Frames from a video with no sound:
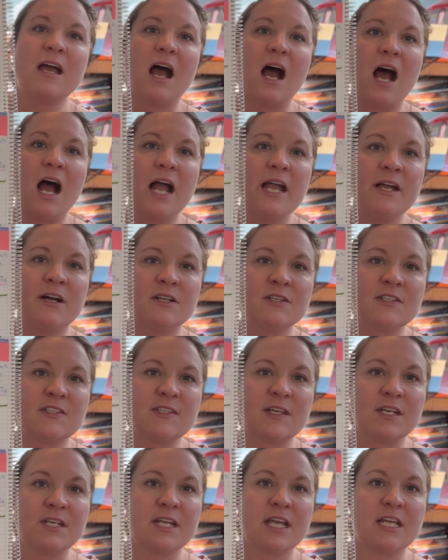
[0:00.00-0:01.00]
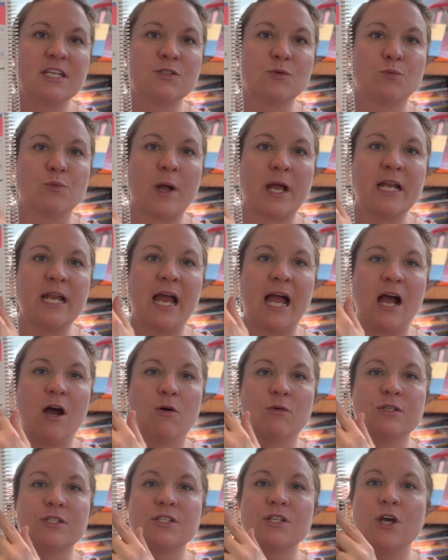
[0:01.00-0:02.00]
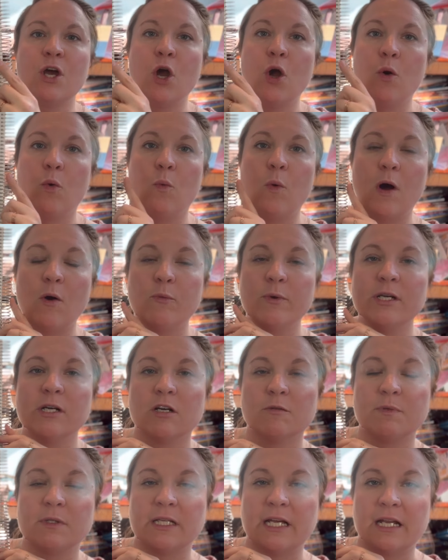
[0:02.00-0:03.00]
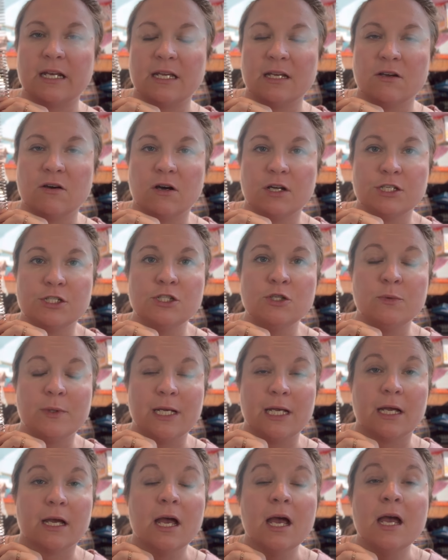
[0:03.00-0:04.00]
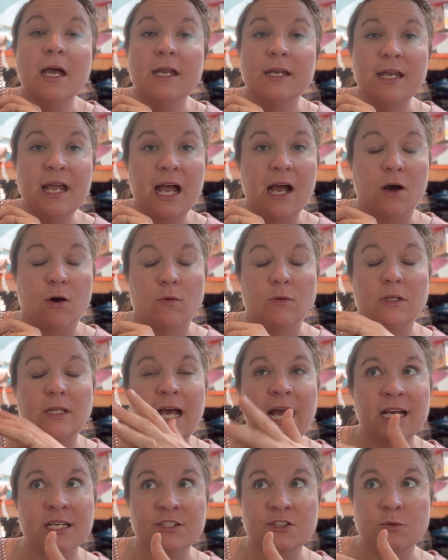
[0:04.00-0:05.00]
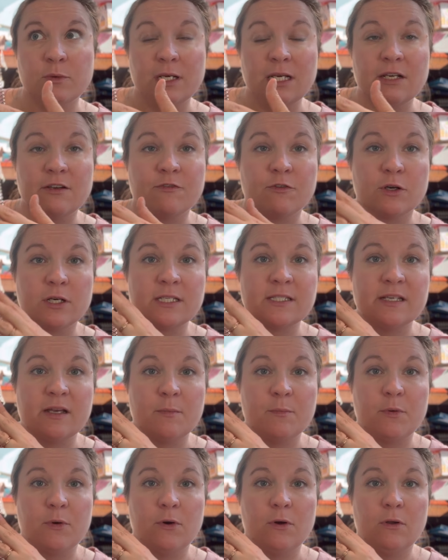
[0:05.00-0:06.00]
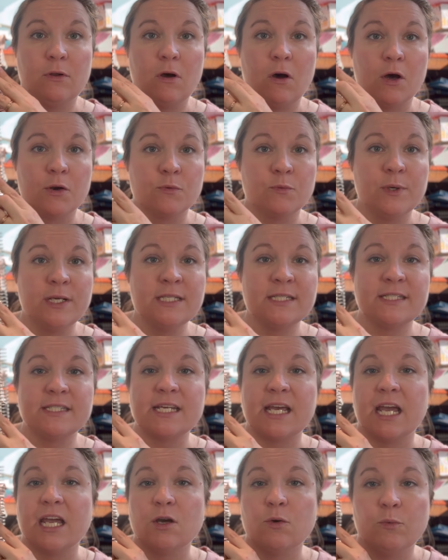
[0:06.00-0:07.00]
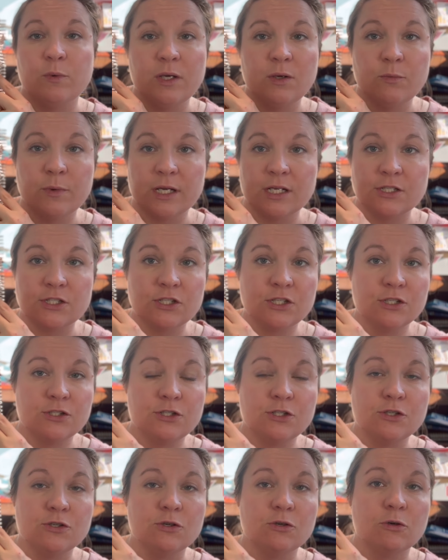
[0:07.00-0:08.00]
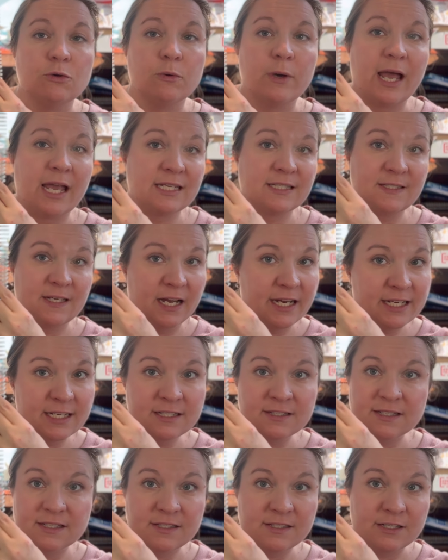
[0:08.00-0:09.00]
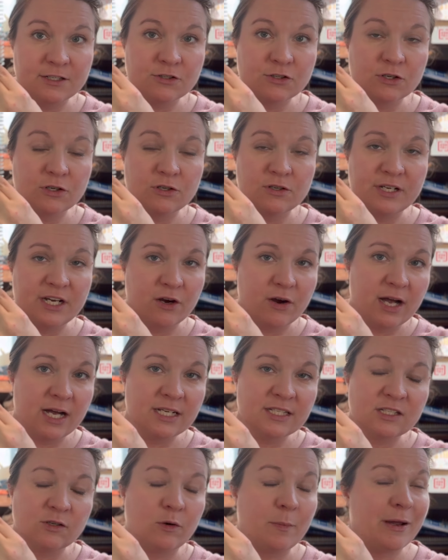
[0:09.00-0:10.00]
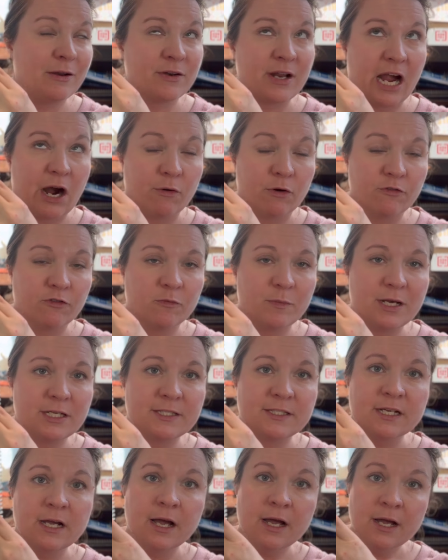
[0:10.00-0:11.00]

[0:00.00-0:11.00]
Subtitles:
I, on Sundays, write out what we are planning on doing. Now, last week, for example, on Wednesday, we went to a science center near us, so about an hour from us.